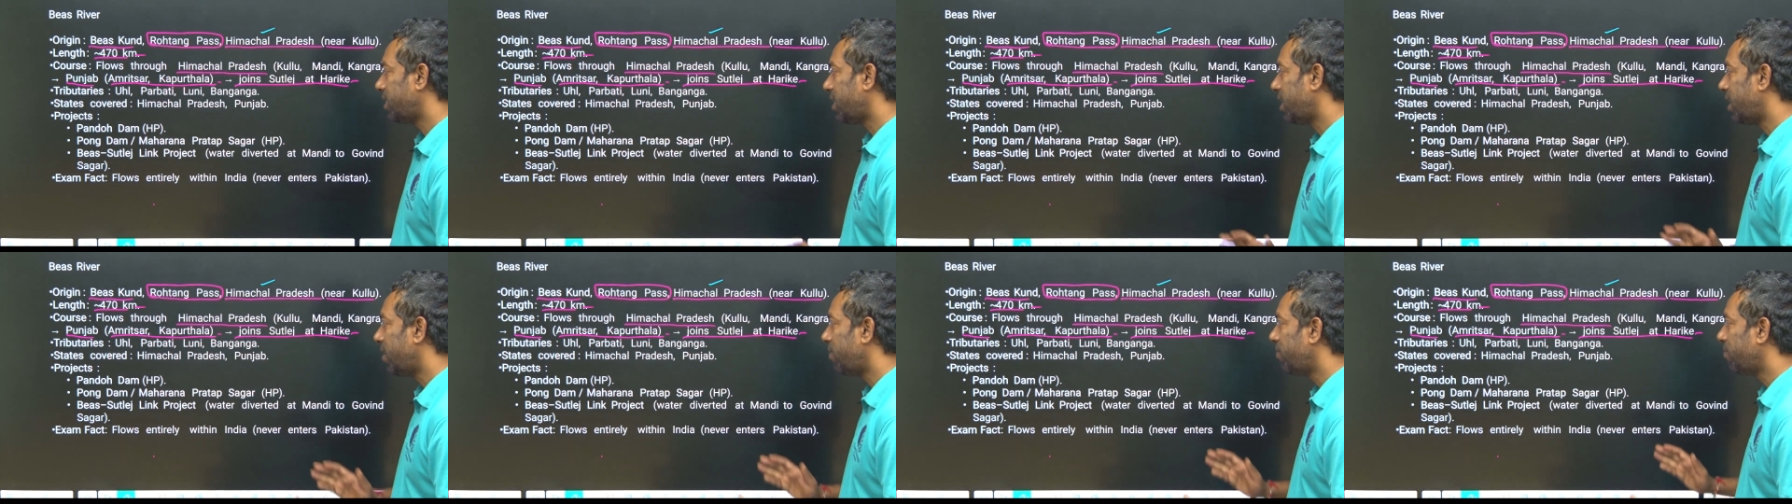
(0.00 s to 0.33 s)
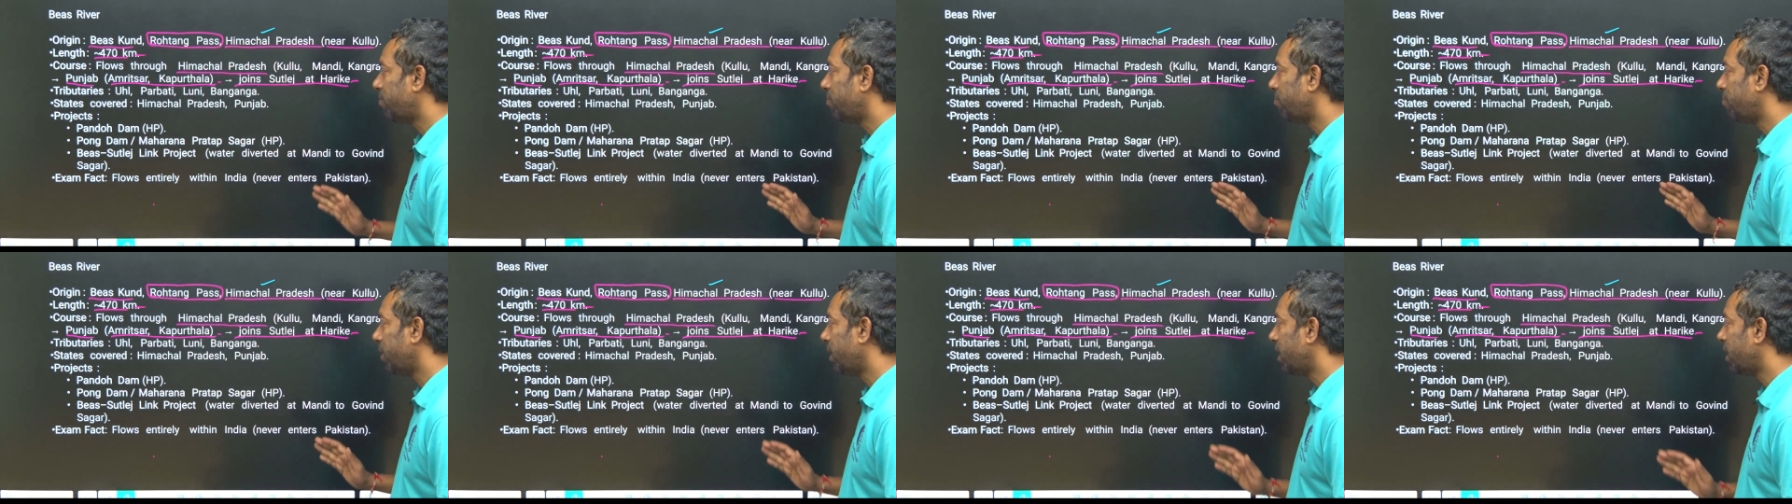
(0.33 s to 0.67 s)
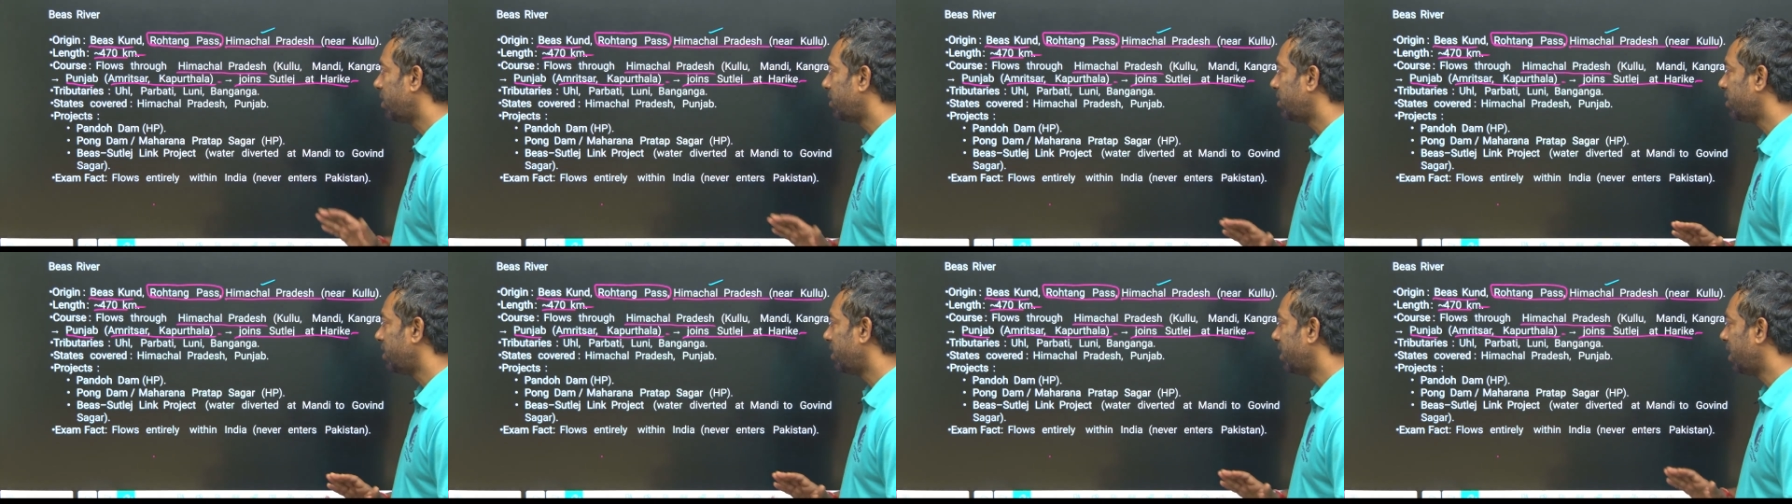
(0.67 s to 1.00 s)
of
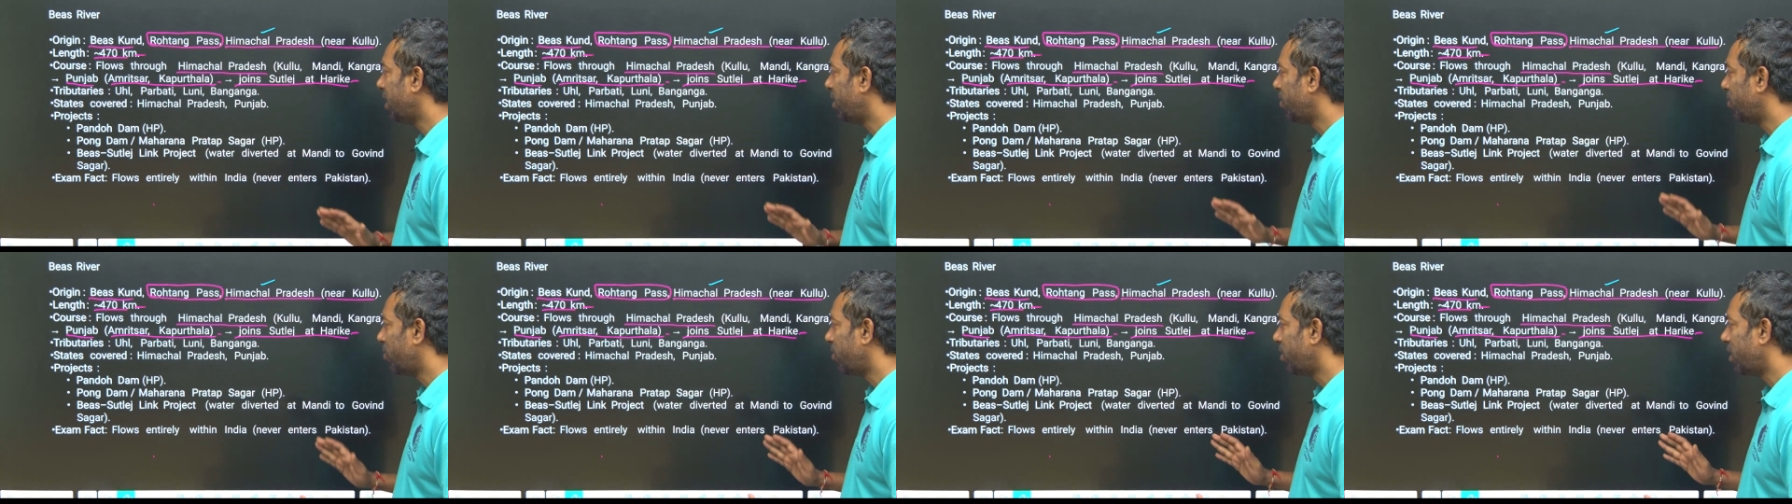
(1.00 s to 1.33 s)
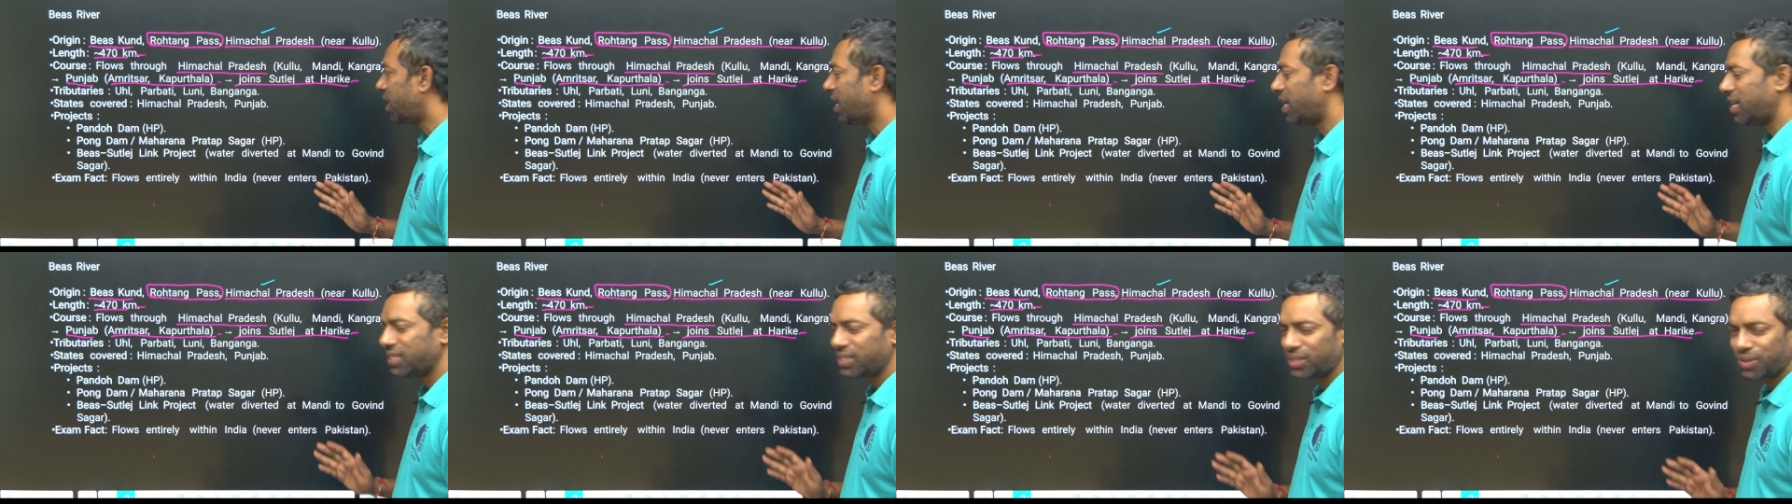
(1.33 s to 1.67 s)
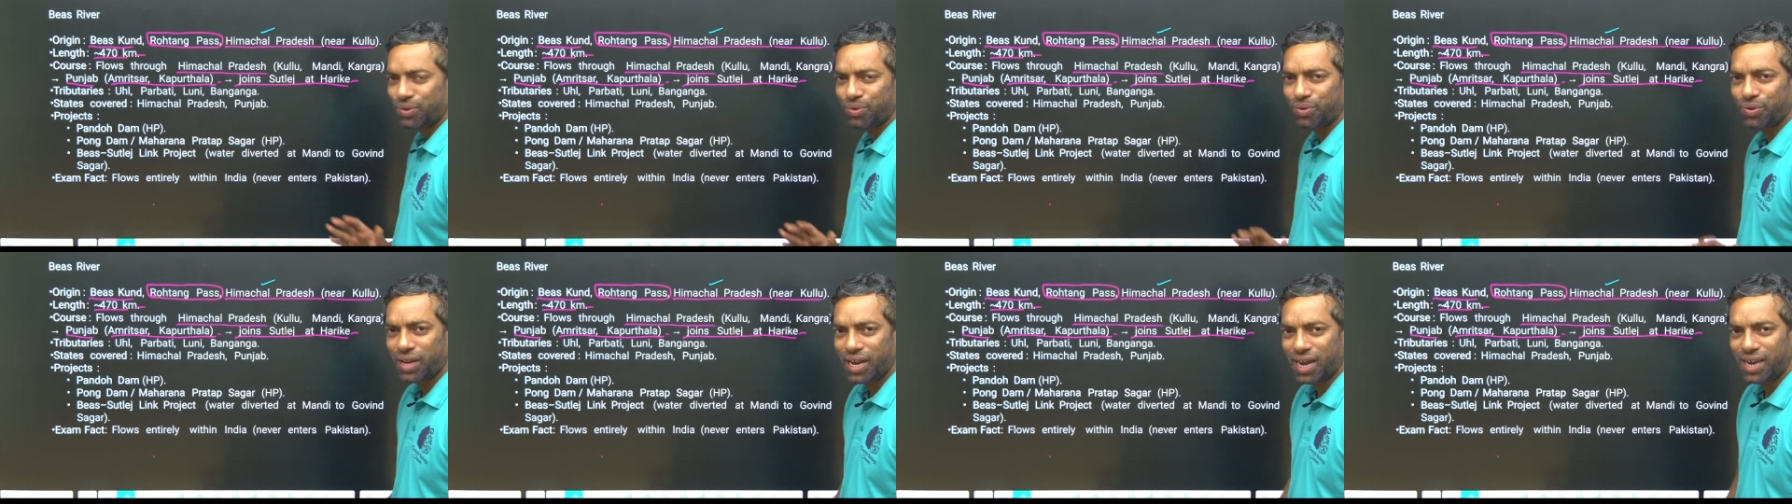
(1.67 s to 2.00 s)
Bias, they don't ask
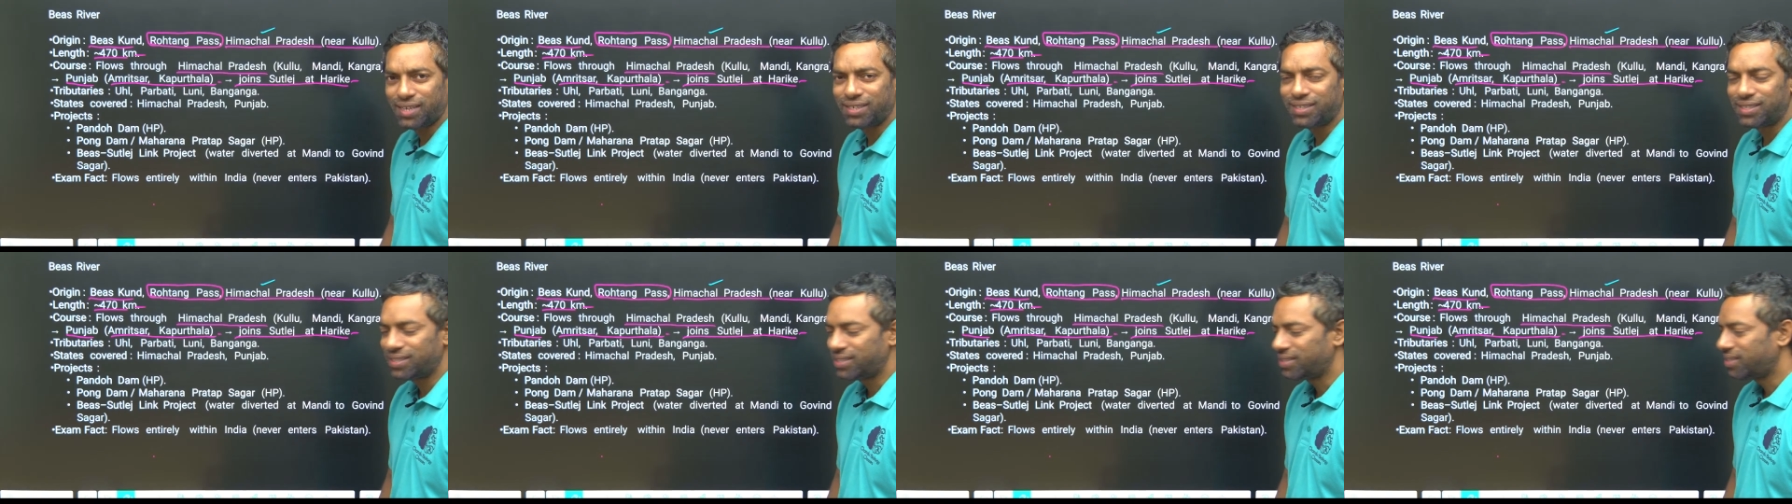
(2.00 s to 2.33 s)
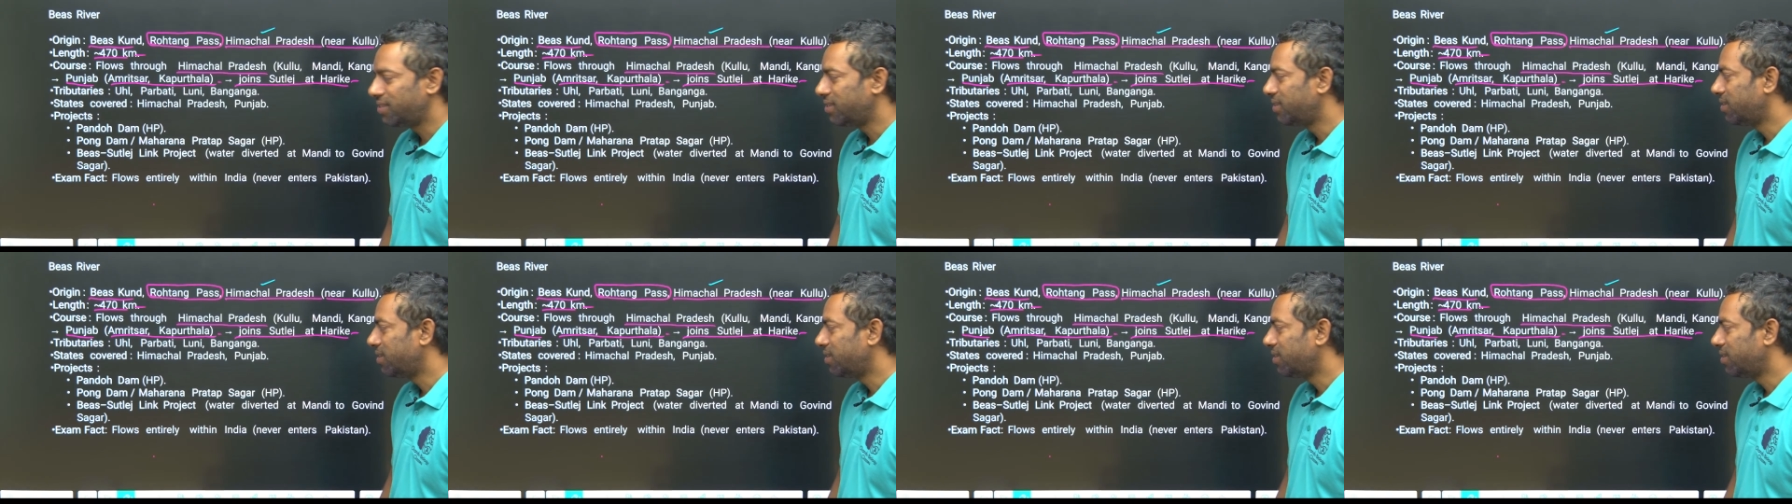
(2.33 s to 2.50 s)
you guys.